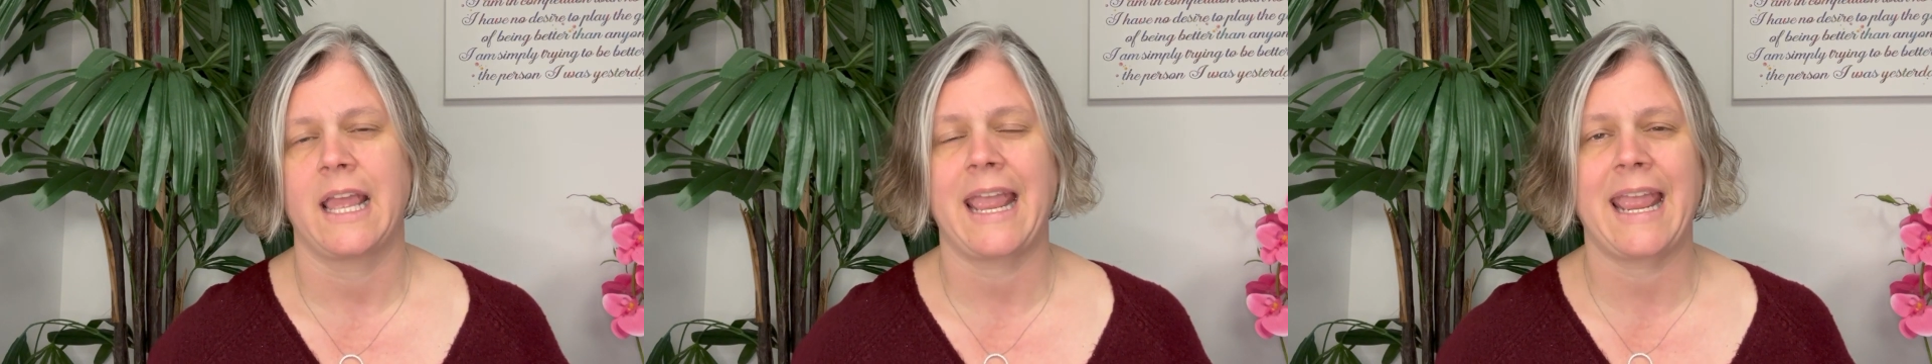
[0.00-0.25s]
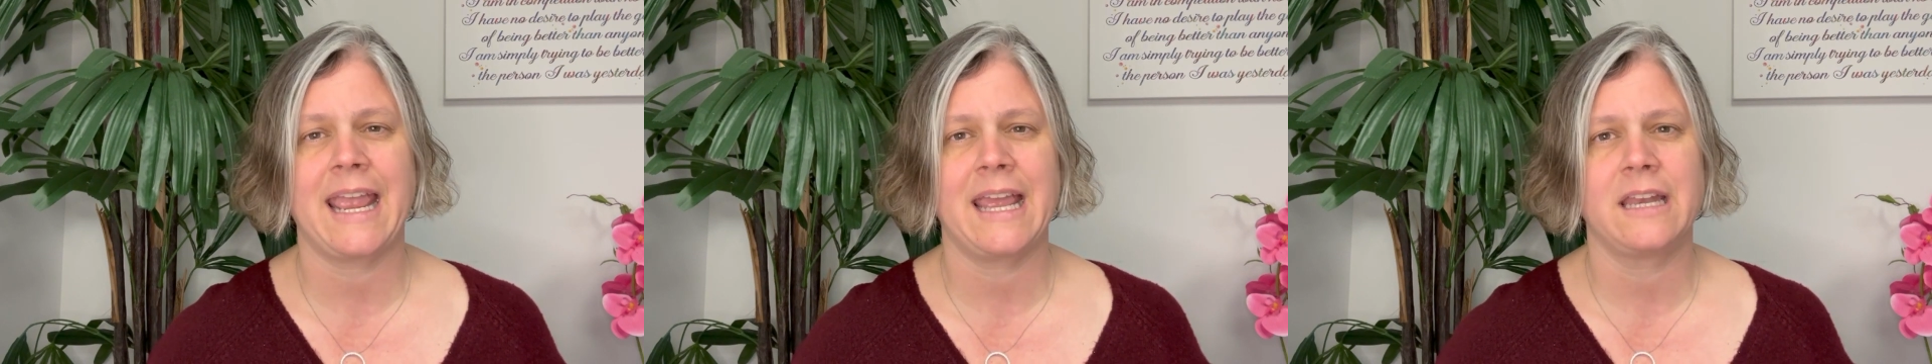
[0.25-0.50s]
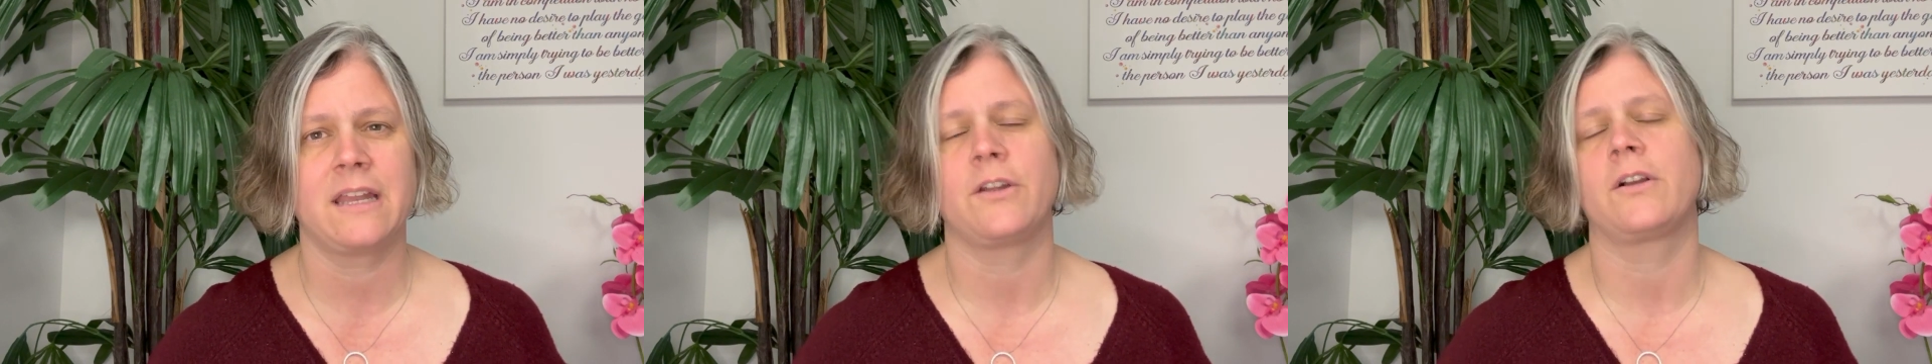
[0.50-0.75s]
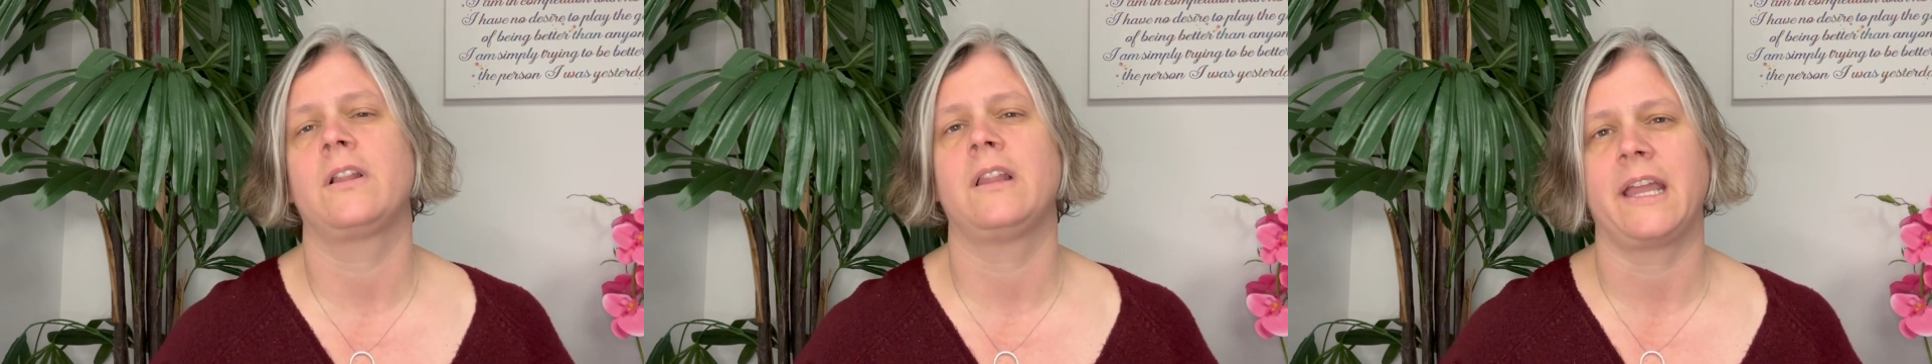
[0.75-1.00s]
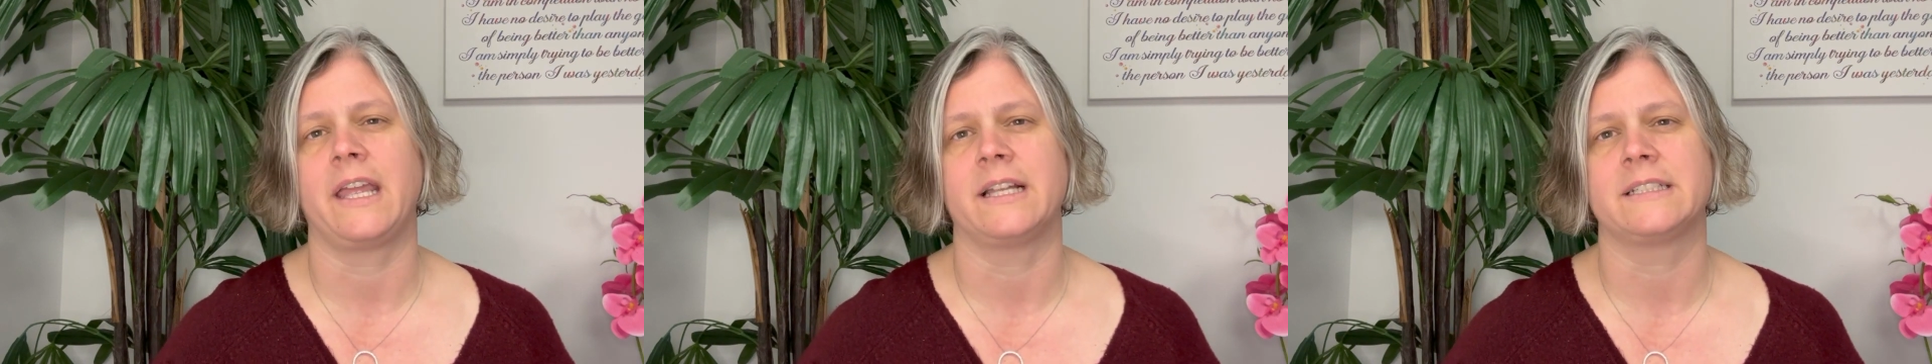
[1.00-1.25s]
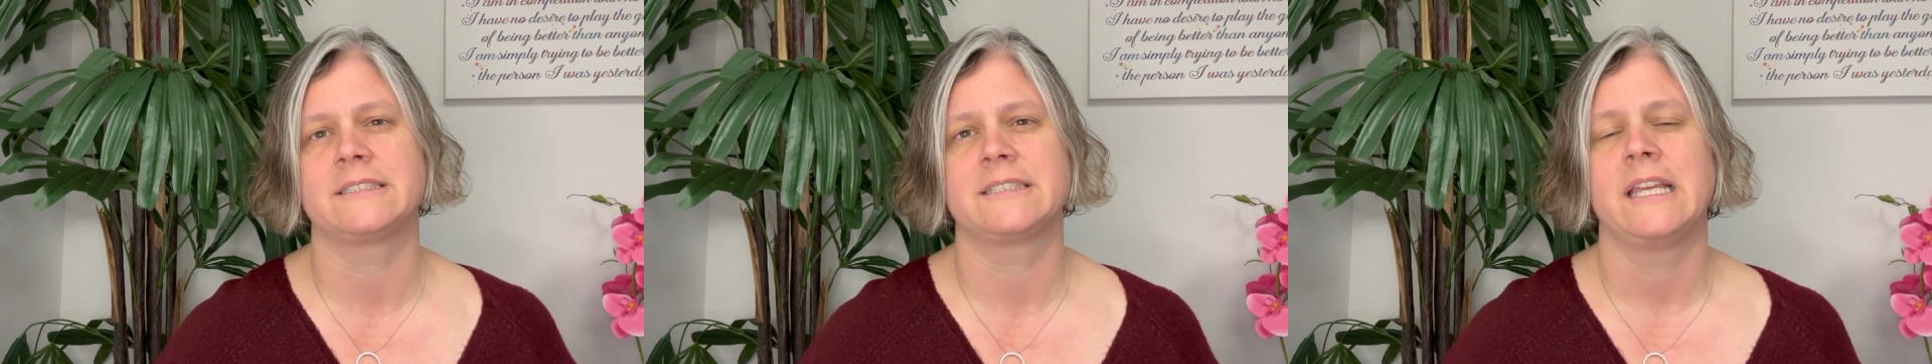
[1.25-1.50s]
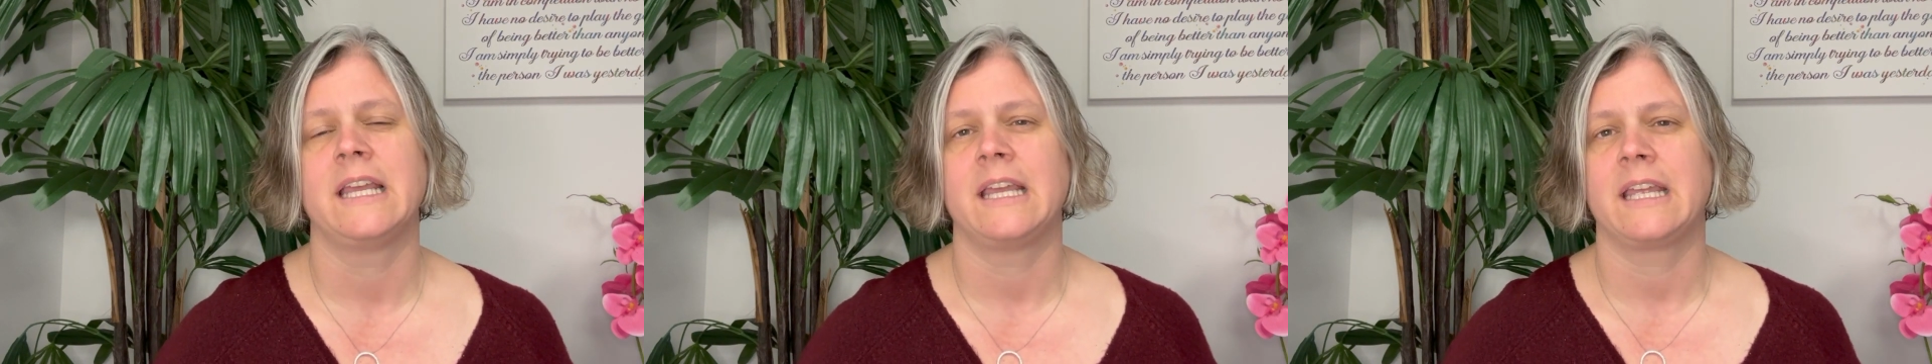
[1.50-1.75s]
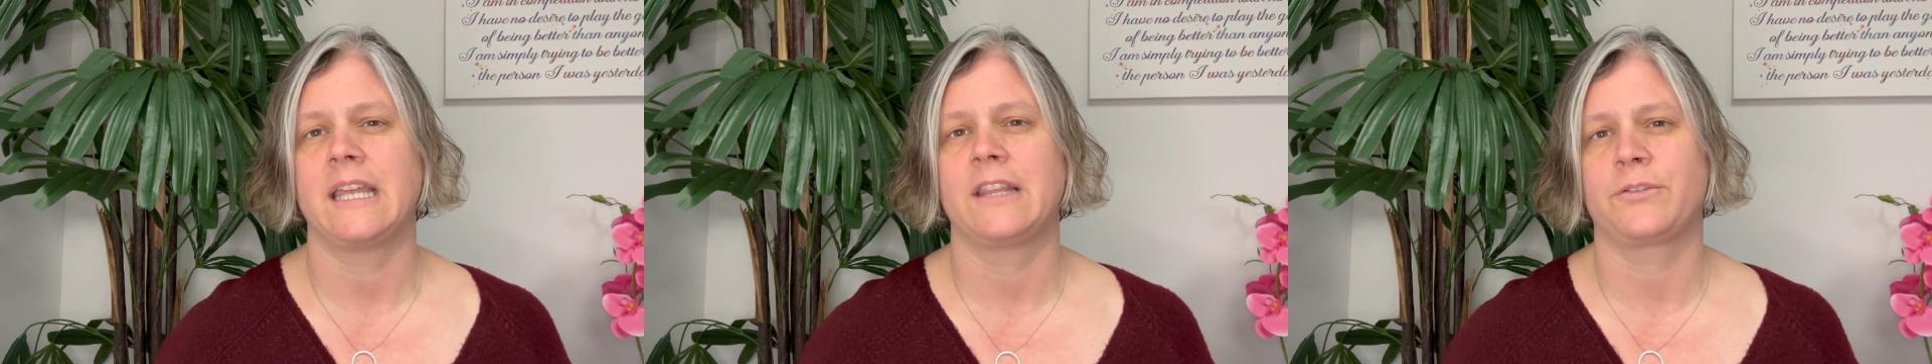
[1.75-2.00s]
and their clients
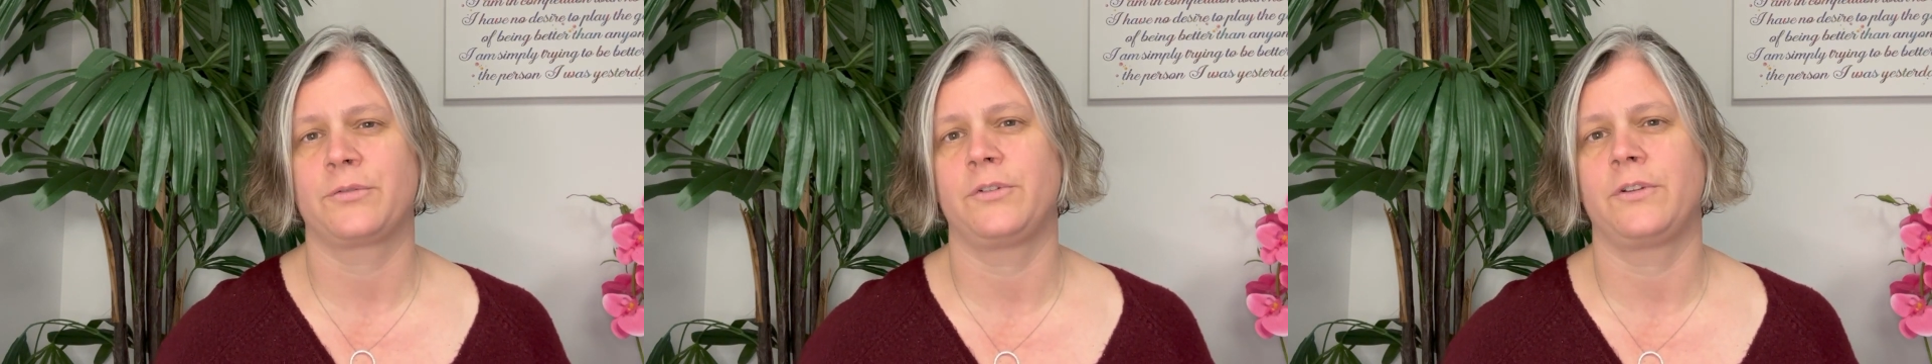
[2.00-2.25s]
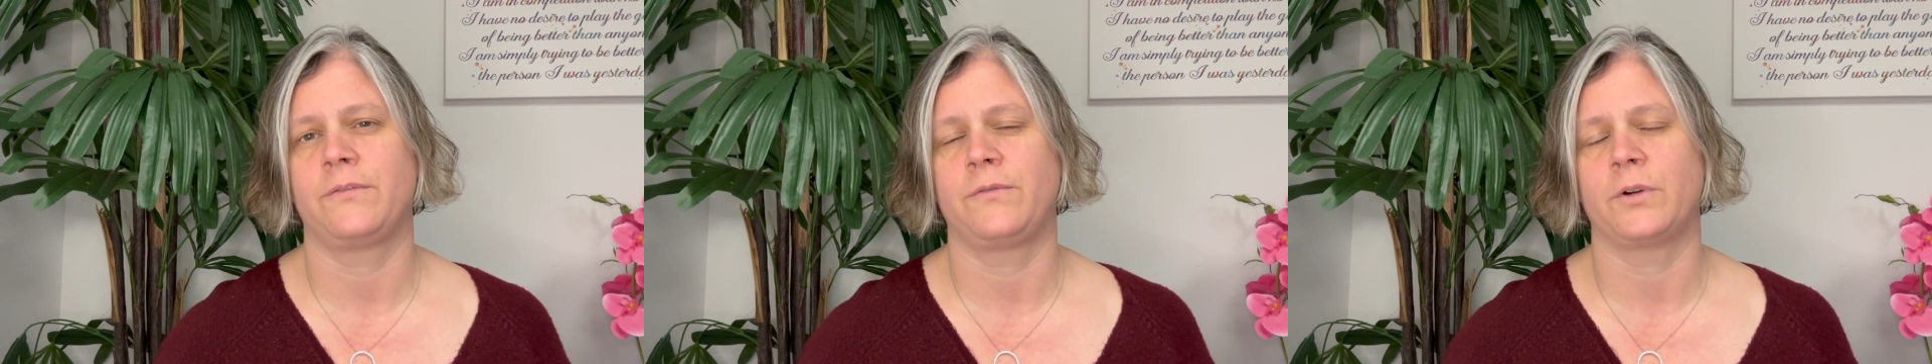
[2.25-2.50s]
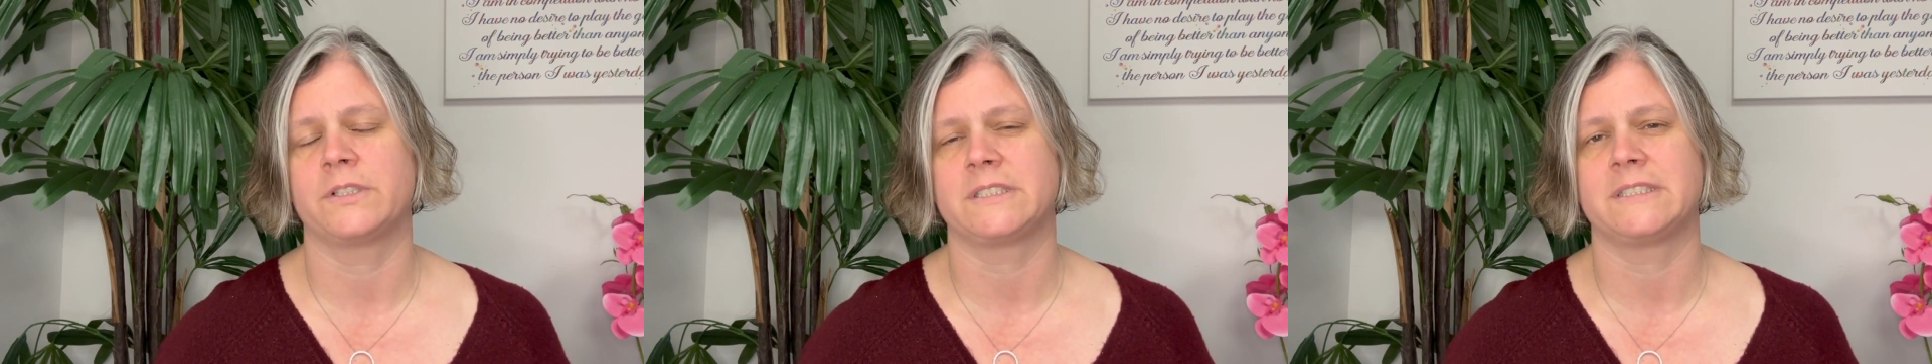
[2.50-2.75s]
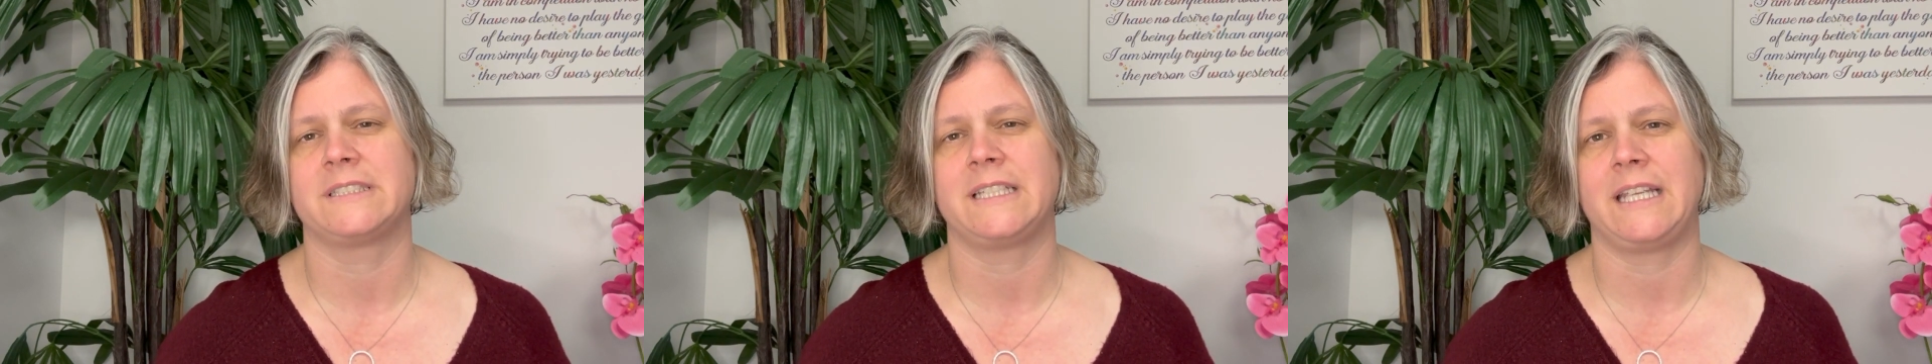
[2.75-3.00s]
get through divorces